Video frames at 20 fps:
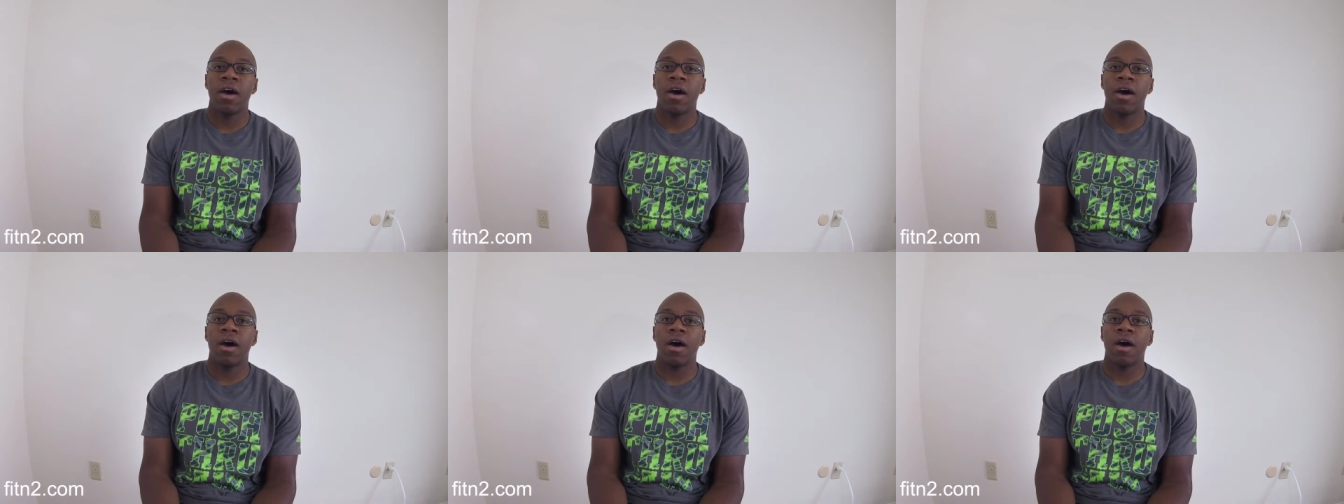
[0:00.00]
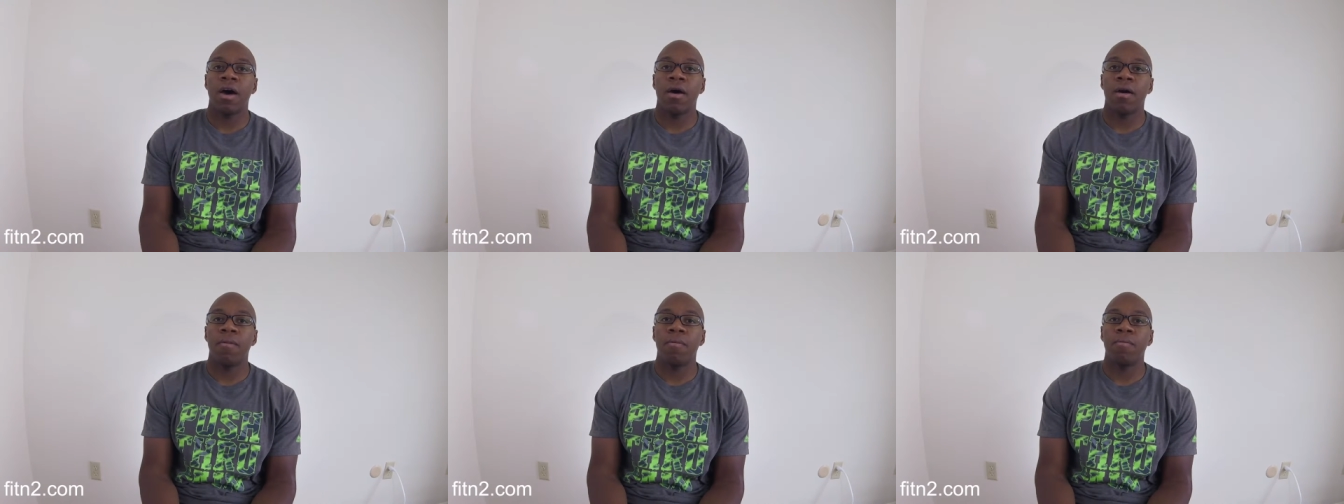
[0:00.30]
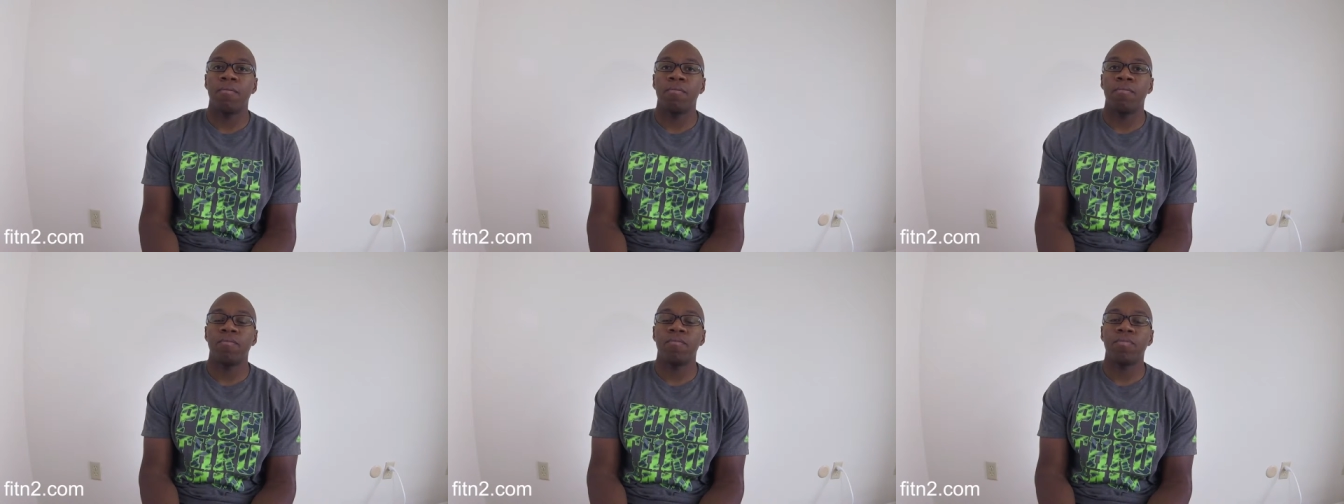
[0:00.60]

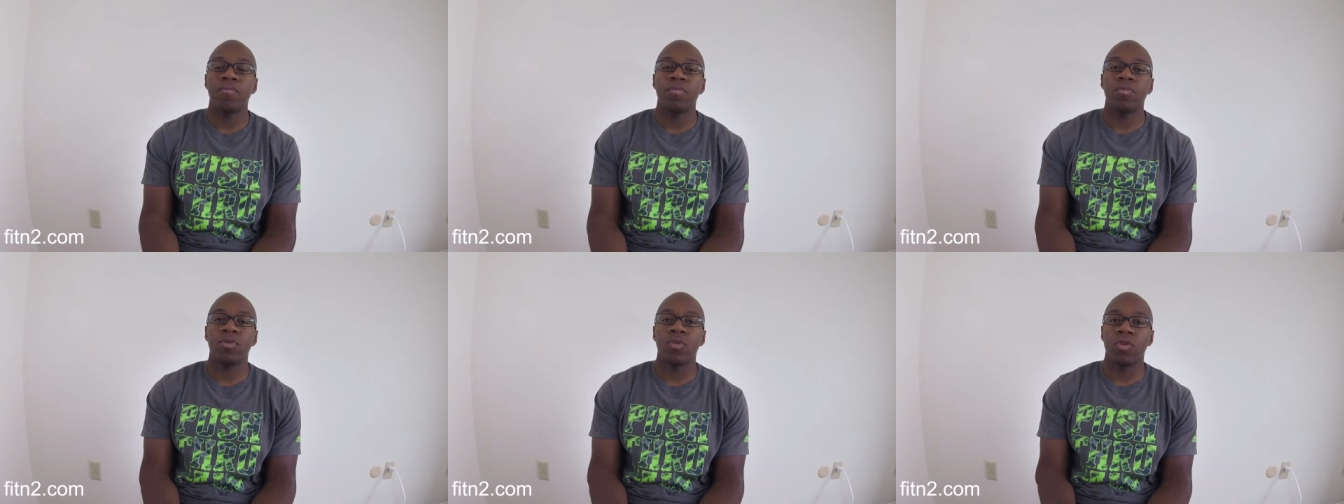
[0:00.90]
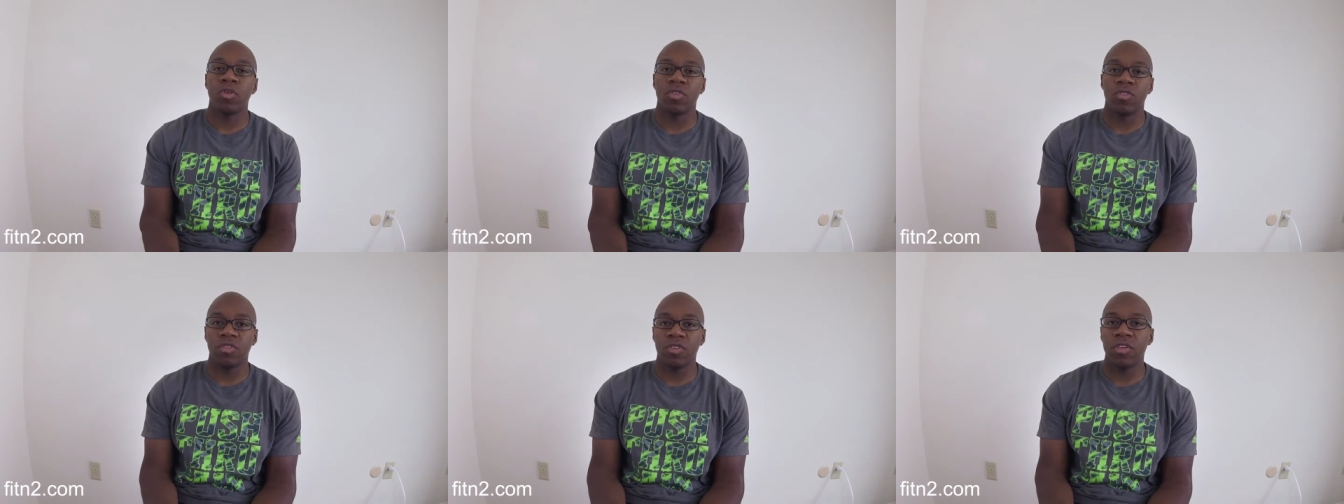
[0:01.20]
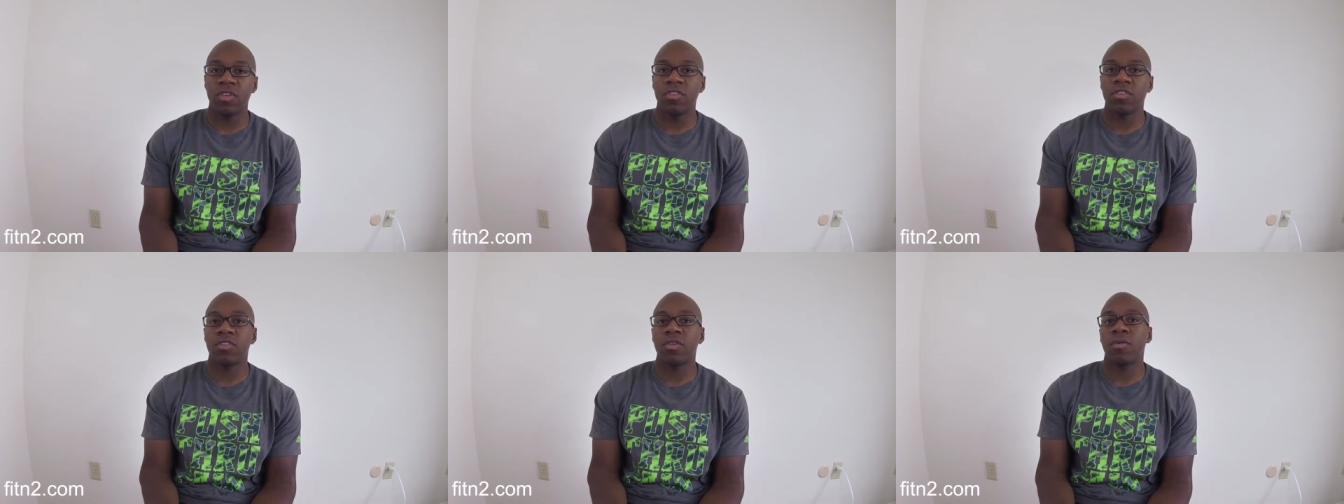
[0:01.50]
um, you can
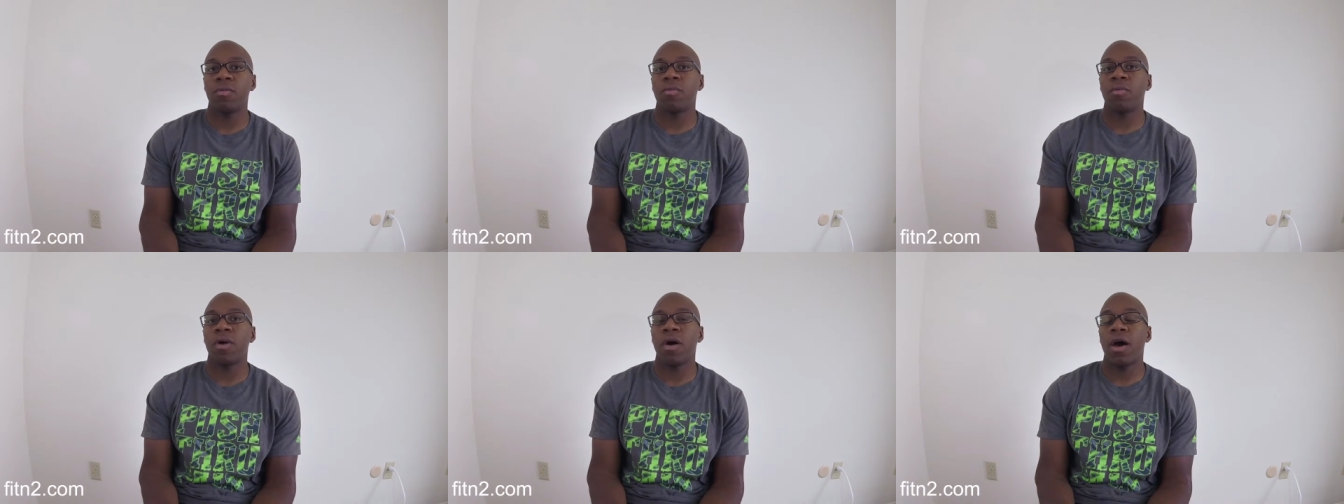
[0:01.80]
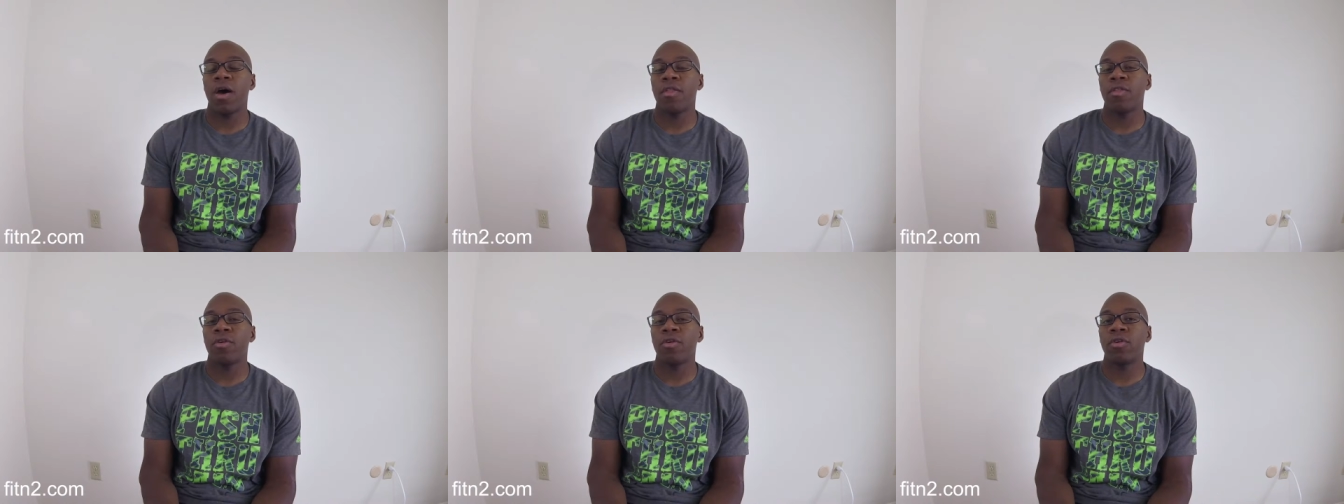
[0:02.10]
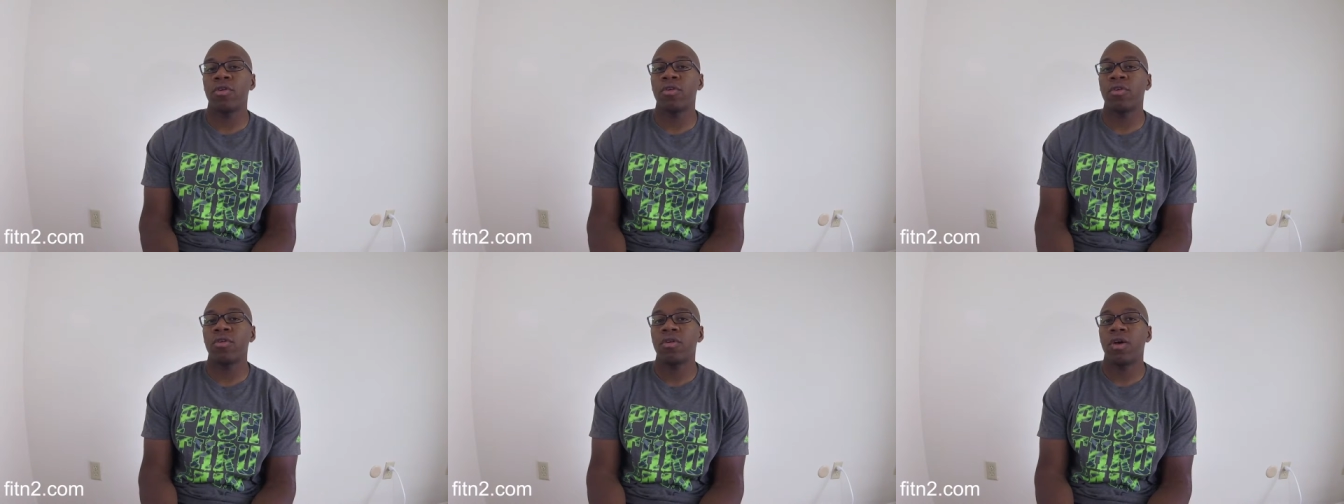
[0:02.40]
see some
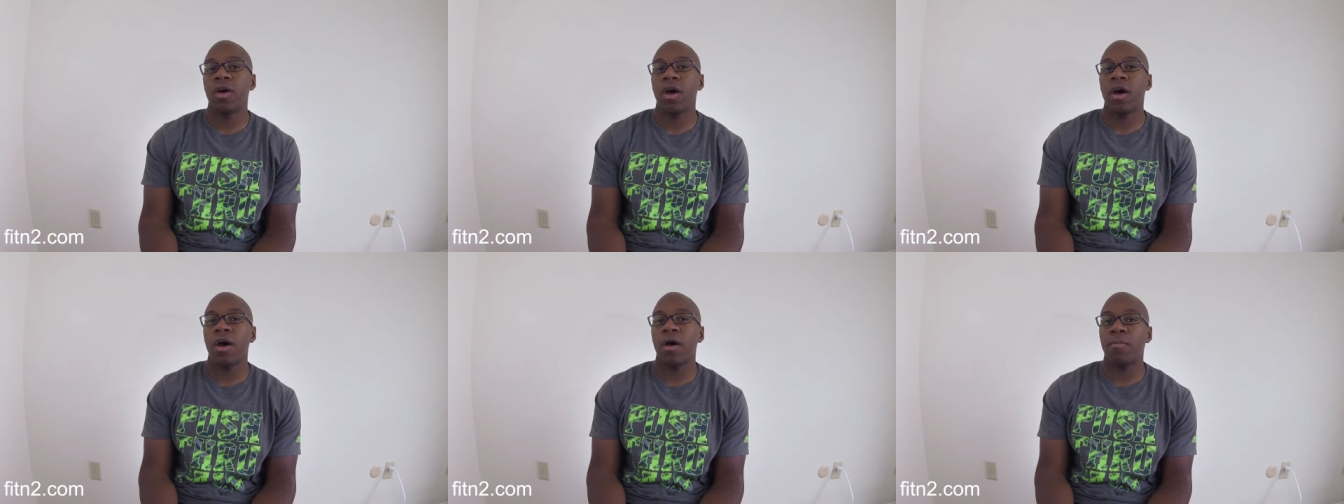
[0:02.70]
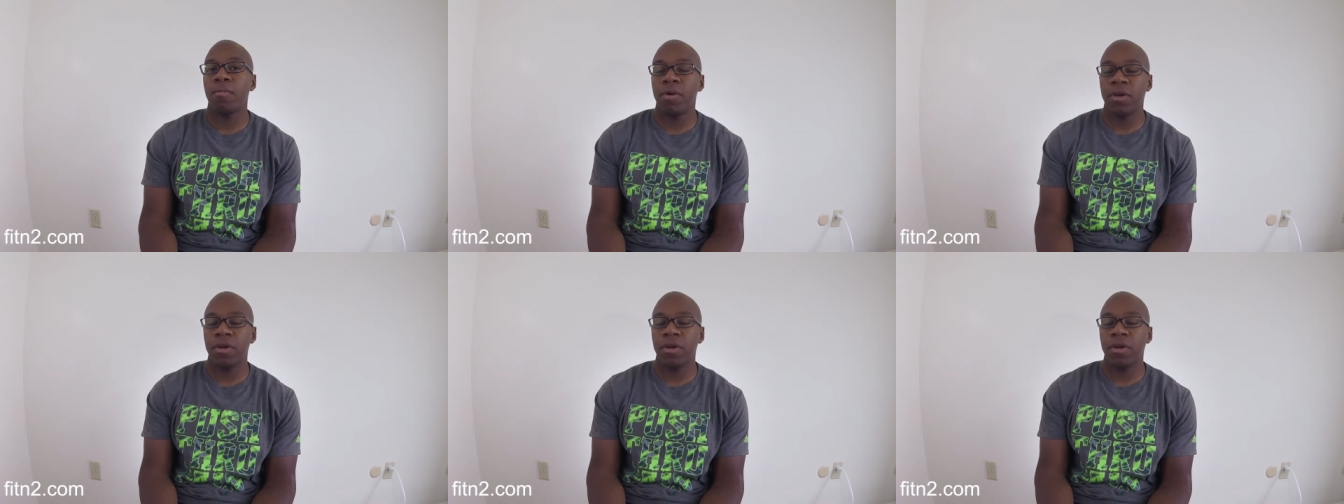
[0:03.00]
other uh,